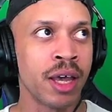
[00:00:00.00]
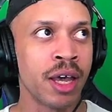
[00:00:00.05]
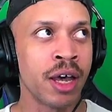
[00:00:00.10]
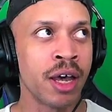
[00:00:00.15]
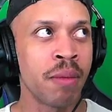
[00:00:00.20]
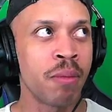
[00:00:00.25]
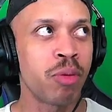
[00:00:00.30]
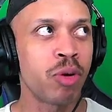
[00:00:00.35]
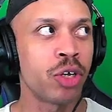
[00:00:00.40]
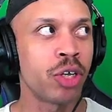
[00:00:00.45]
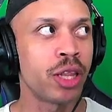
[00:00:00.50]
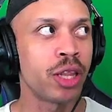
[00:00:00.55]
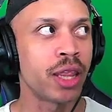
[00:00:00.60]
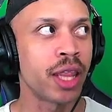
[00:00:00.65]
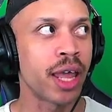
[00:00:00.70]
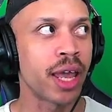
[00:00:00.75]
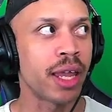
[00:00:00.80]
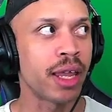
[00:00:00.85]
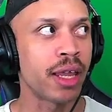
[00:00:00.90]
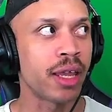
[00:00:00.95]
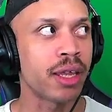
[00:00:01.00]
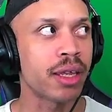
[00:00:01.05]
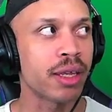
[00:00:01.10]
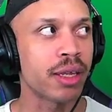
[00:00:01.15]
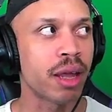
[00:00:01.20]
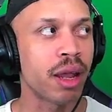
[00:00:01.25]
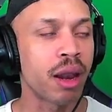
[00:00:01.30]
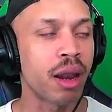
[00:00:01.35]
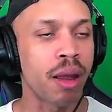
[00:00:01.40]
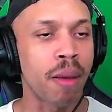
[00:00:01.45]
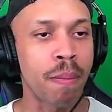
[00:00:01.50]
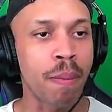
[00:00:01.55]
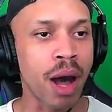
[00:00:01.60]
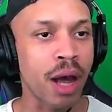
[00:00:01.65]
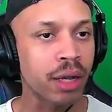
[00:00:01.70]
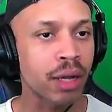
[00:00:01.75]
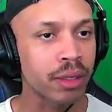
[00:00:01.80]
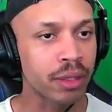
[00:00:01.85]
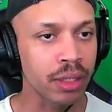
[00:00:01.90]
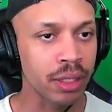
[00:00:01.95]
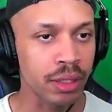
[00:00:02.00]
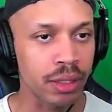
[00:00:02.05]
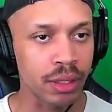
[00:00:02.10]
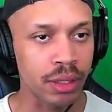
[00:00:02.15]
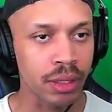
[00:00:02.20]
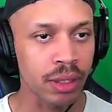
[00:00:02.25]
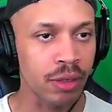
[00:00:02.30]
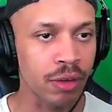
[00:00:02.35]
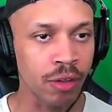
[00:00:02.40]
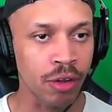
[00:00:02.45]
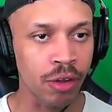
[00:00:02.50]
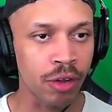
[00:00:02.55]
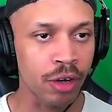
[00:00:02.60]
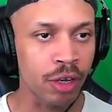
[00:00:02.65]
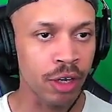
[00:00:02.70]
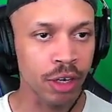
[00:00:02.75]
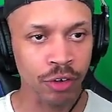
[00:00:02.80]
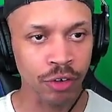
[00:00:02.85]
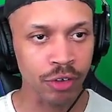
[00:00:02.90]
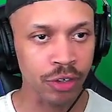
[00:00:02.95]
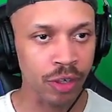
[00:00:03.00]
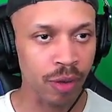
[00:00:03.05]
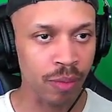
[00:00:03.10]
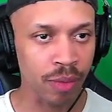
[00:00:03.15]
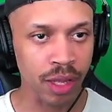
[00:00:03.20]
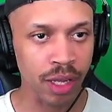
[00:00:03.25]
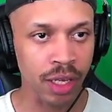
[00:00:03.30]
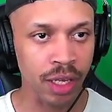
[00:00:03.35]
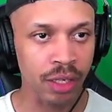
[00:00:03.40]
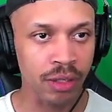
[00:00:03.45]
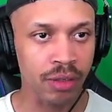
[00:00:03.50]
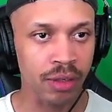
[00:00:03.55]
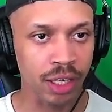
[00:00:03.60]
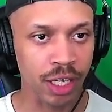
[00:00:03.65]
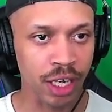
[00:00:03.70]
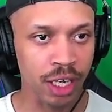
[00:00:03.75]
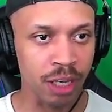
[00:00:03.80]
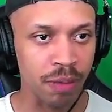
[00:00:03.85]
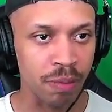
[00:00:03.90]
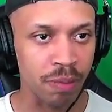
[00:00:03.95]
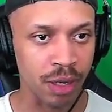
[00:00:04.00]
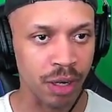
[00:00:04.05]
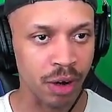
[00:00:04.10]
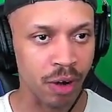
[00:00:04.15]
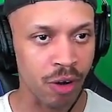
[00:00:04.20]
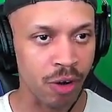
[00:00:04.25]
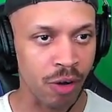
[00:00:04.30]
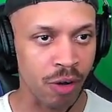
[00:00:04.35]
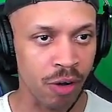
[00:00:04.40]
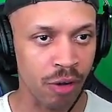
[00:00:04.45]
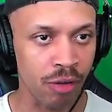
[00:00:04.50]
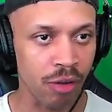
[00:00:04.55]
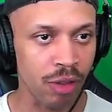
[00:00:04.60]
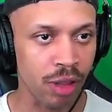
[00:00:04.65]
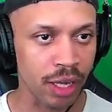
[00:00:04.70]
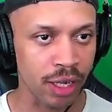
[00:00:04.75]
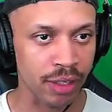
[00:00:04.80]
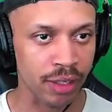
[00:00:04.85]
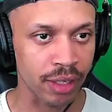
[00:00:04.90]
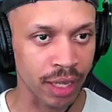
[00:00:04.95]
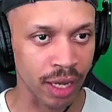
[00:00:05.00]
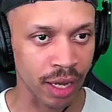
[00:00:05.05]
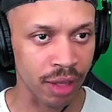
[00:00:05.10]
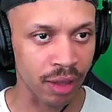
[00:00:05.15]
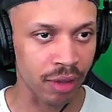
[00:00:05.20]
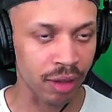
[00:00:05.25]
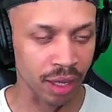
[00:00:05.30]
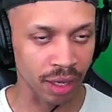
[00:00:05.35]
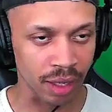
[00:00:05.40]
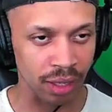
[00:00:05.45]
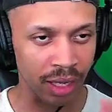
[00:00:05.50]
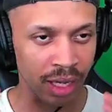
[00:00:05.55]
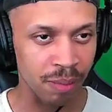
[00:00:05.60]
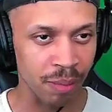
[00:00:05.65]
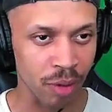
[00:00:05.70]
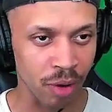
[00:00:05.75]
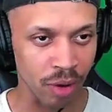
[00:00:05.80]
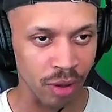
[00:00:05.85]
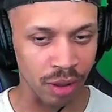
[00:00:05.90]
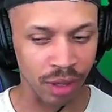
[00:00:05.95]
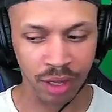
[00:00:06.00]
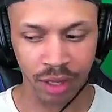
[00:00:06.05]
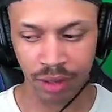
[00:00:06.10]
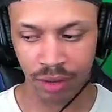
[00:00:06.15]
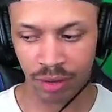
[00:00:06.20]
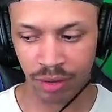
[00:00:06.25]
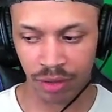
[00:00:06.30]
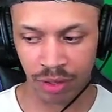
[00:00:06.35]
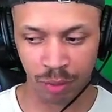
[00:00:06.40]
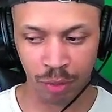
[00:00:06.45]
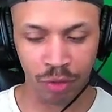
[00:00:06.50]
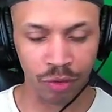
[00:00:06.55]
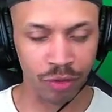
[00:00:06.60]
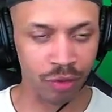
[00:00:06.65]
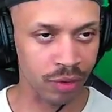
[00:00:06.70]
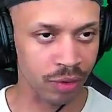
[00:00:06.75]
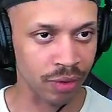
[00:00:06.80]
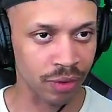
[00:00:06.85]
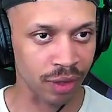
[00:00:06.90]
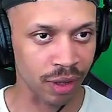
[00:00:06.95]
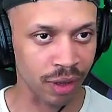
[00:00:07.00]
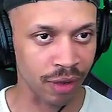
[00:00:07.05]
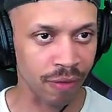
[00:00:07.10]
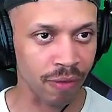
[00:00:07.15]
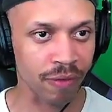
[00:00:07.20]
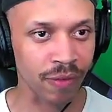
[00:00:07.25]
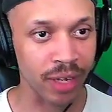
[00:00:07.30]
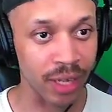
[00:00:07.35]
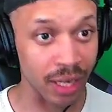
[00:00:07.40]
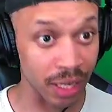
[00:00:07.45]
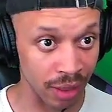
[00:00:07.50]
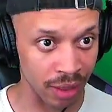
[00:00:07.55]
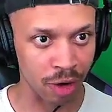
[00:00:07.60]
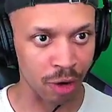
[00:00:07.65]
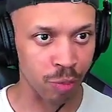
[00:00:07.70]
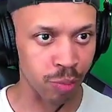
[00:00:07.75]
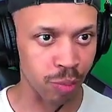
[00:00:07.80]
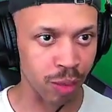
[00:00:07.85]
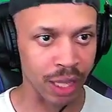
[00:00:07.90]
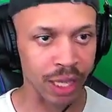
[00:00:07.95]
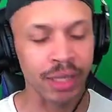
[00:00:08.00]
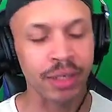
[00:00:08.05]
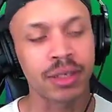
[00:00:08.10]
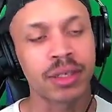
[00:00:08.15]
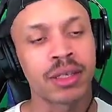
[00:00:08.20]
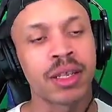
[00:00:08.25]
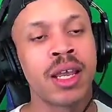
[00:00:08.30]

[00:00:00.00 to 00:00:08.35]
put like an epoxy seal on it or something to keep it all like together, like keep all the symbols and stuff in their place.